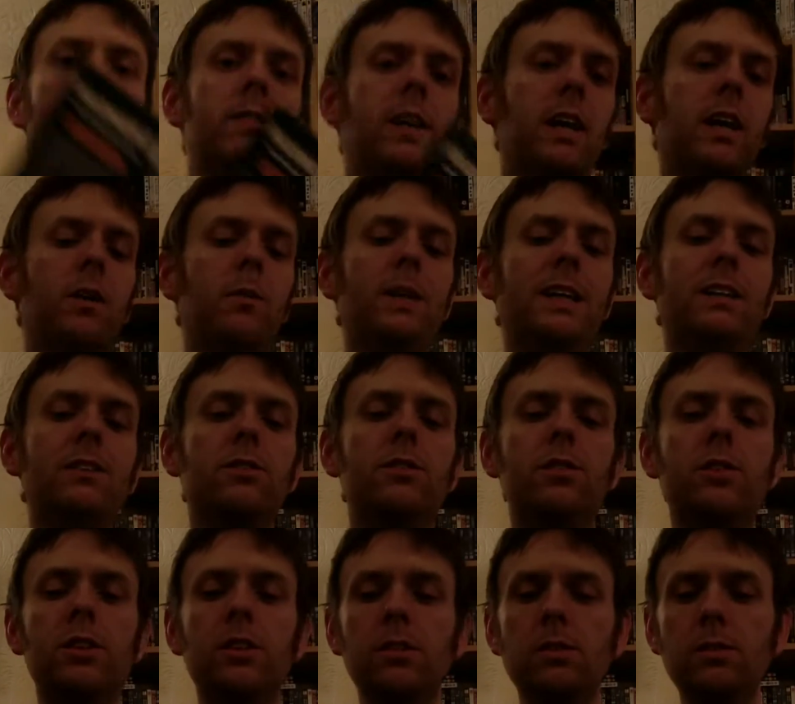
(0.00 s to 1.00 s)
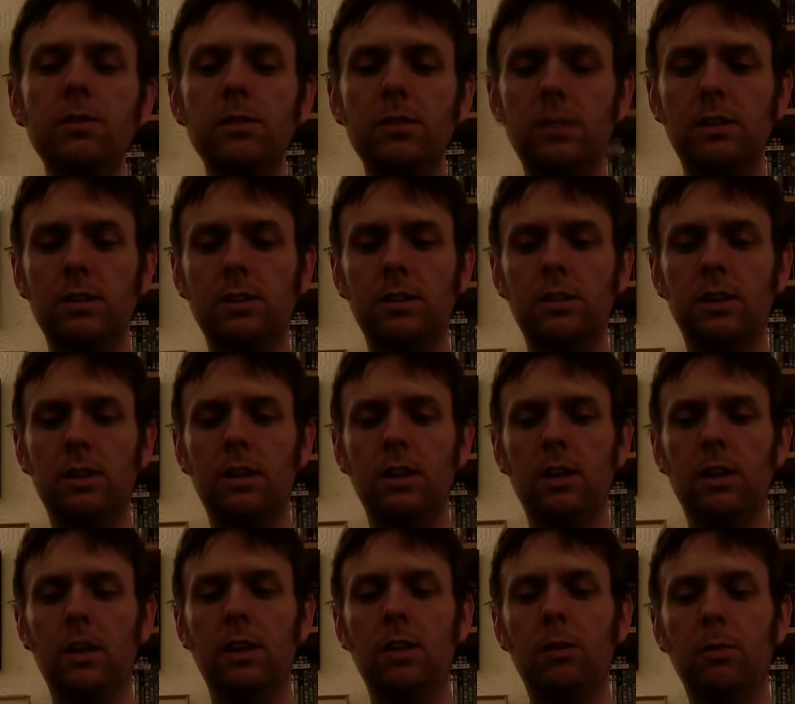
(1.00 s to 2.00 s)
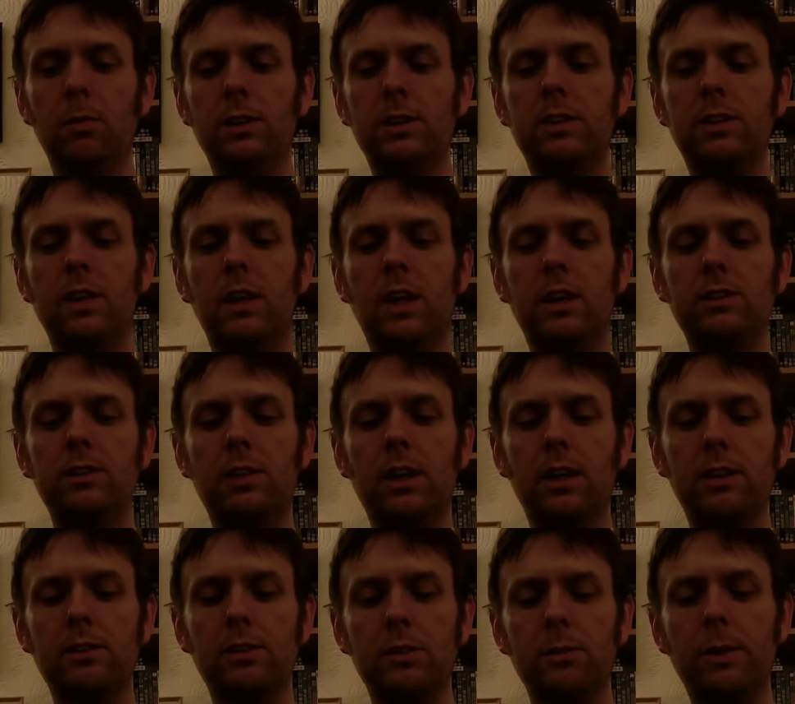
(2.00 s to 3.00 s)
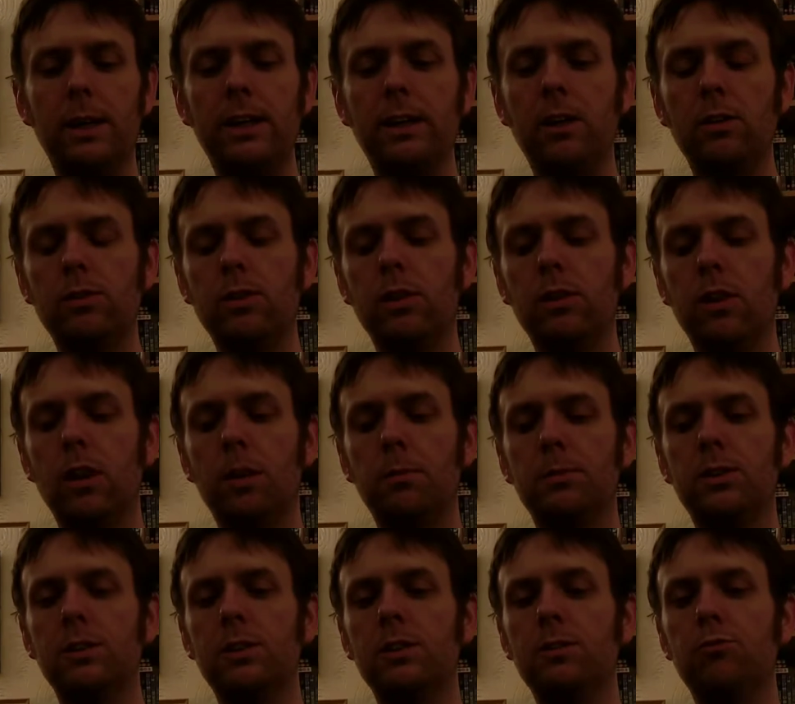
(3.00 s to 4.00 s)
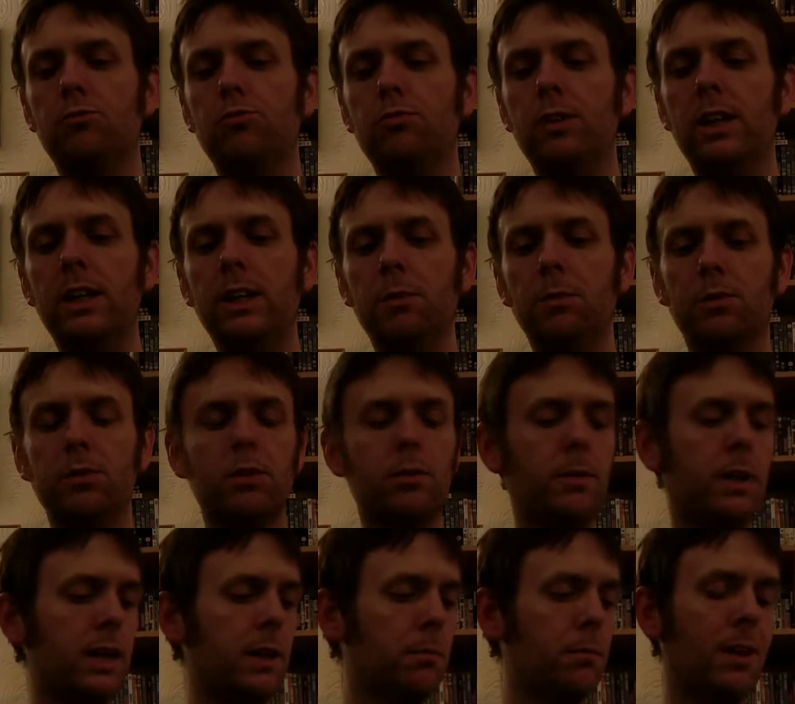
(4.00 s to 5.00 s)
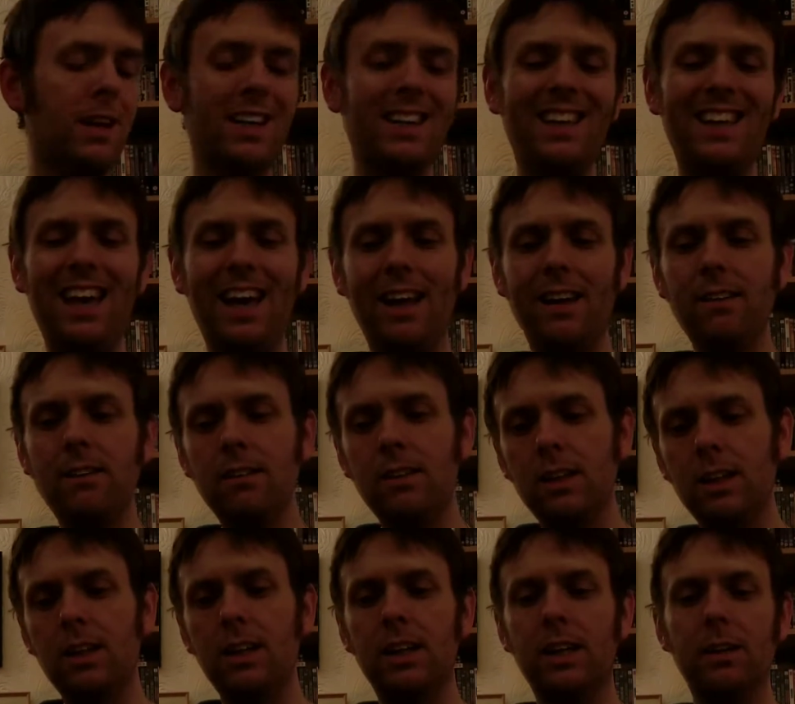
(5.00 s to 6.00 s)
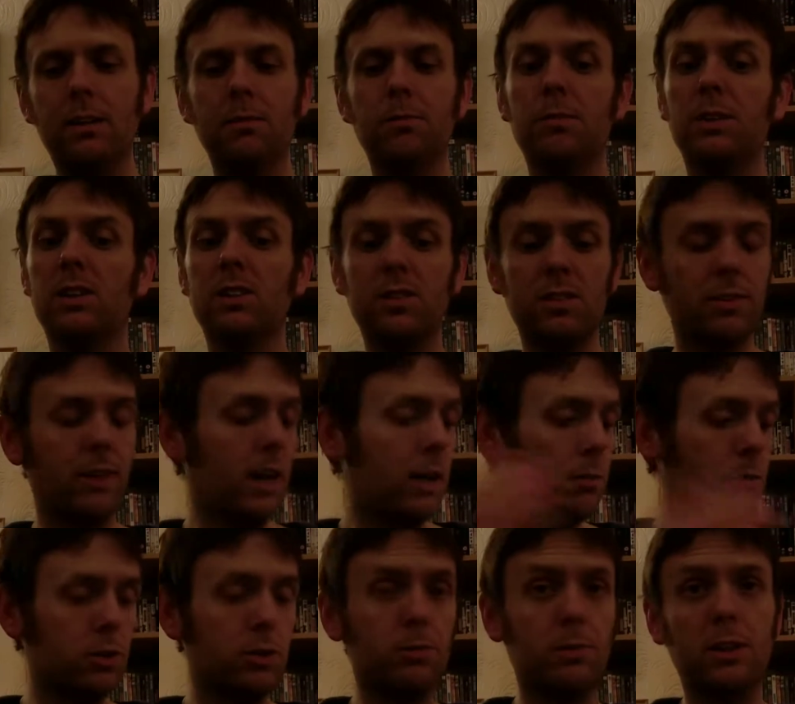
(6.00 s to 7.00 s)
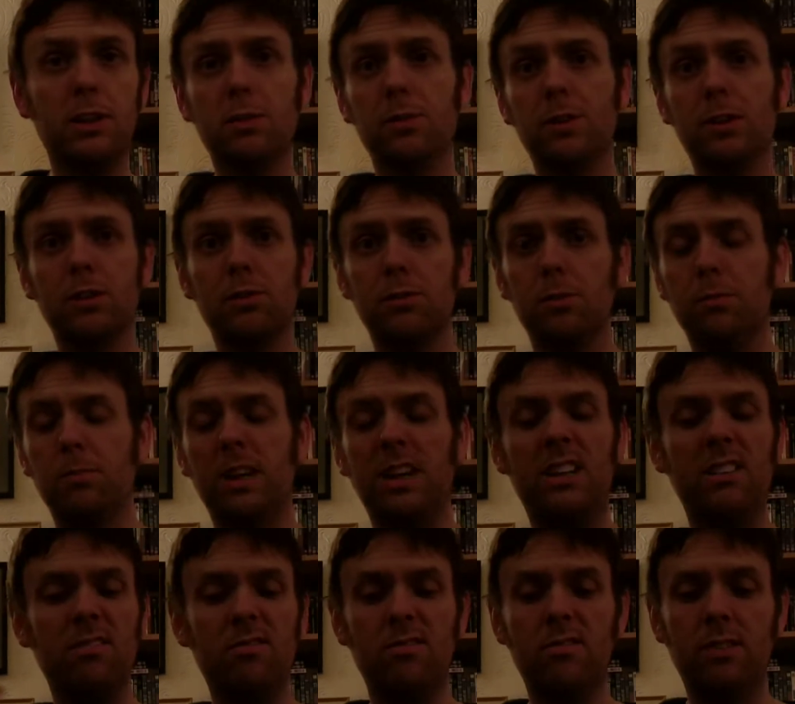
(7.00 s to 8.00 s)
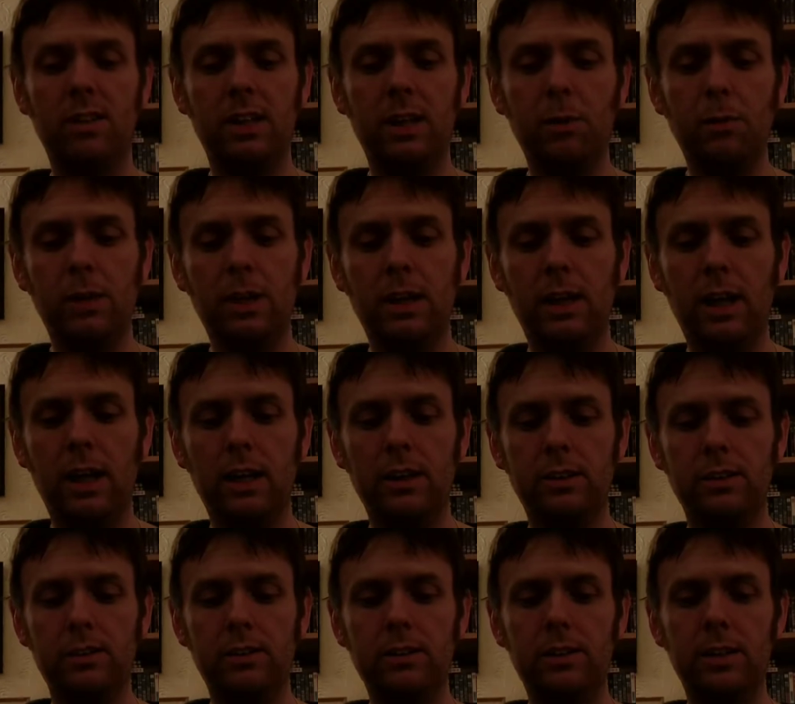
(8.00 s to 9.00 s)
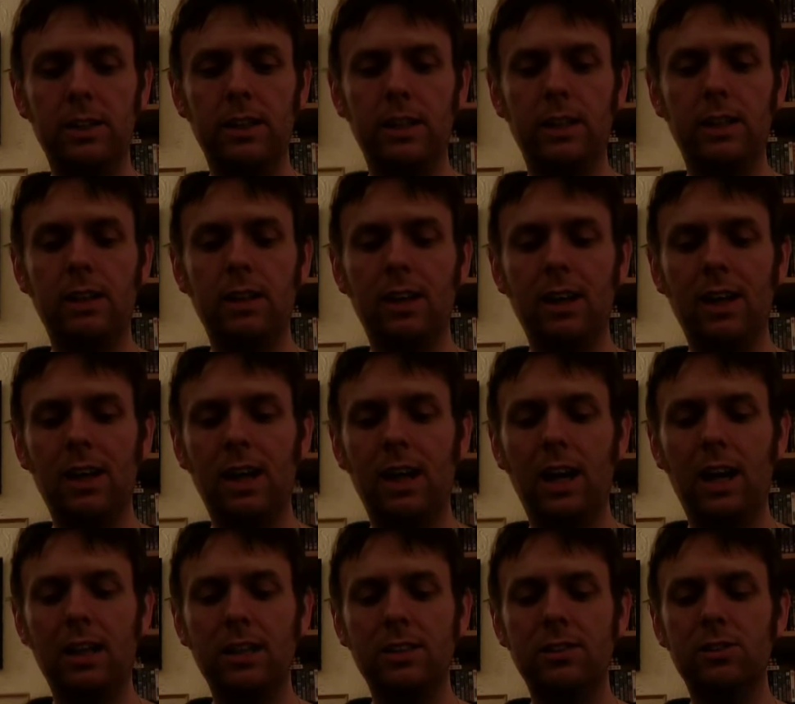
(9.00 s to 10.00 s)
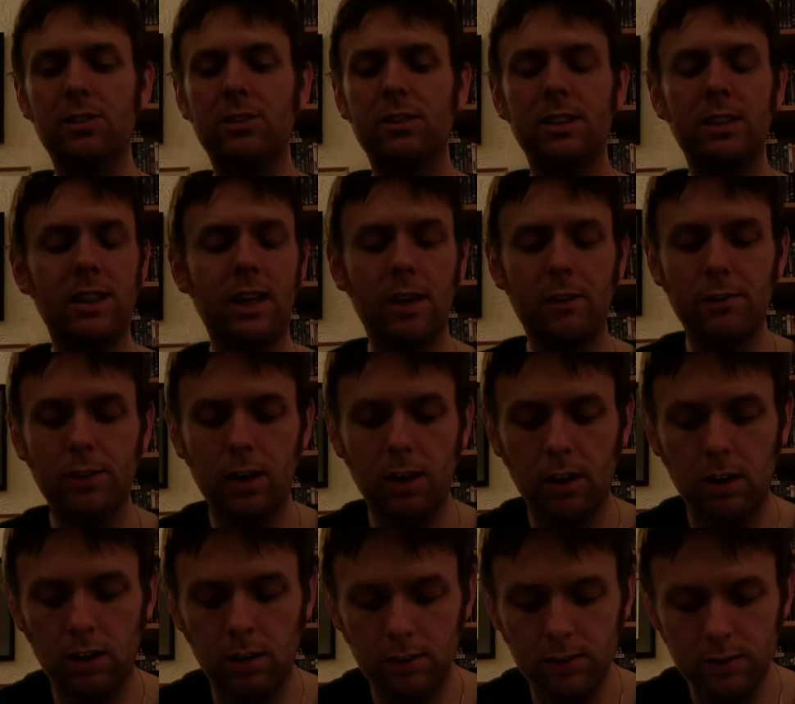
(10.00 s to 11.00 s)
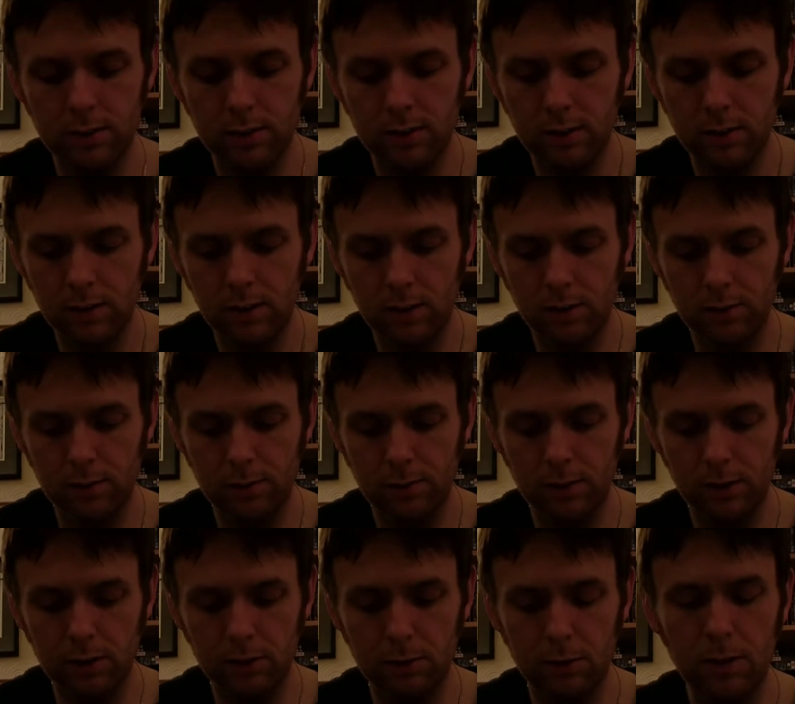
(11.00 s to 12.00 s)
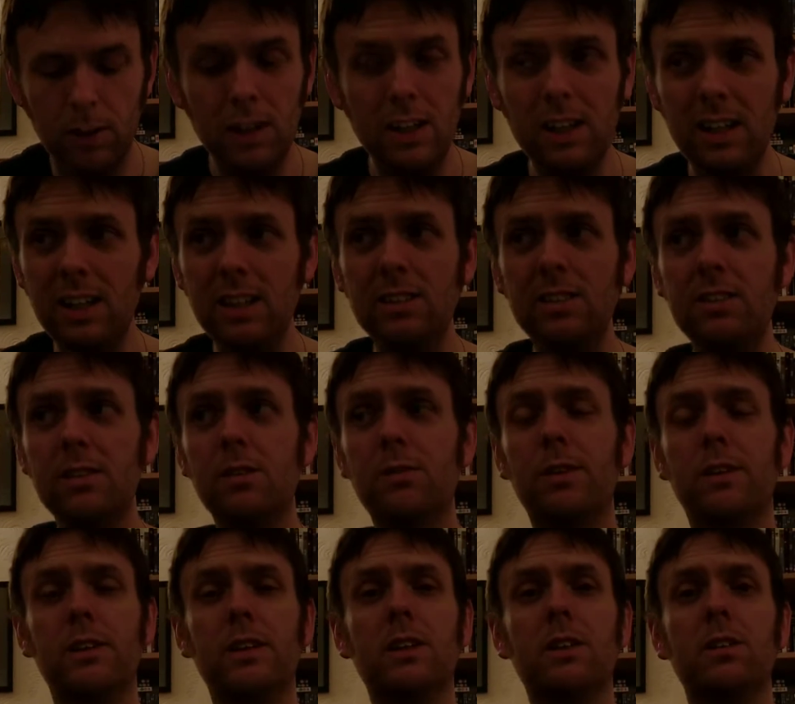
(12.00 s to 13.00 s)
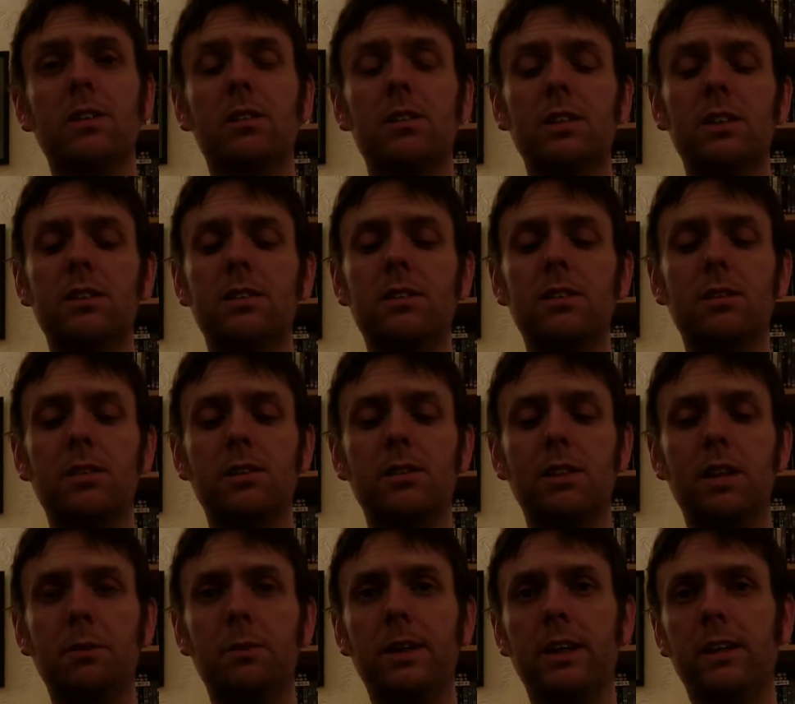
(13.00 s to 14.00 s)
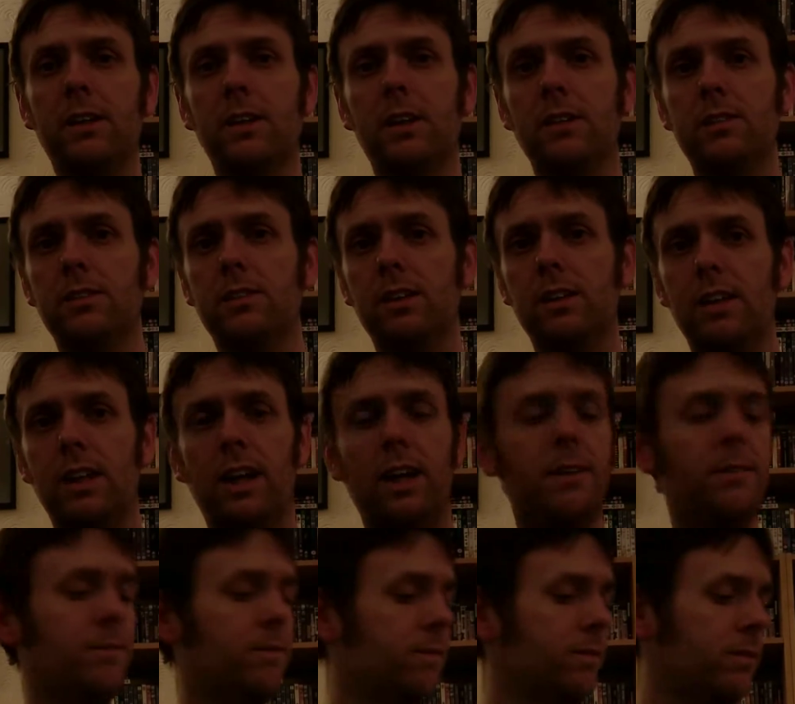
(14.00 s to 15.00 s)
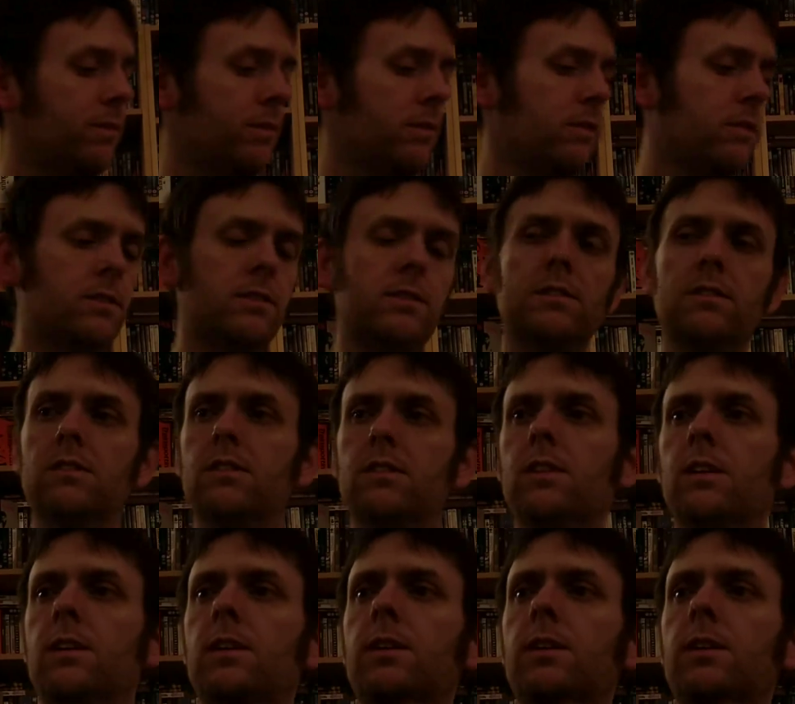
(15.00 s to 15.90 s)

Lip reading: Halloween 2, which, as you may know, John Carpenter didn't really want to make, but again, because of how much money the first one made, he went ahead and did it, and it just didn't have the heart of the first one. It's still very good, and it's still got Jamie Lee Curtis in there.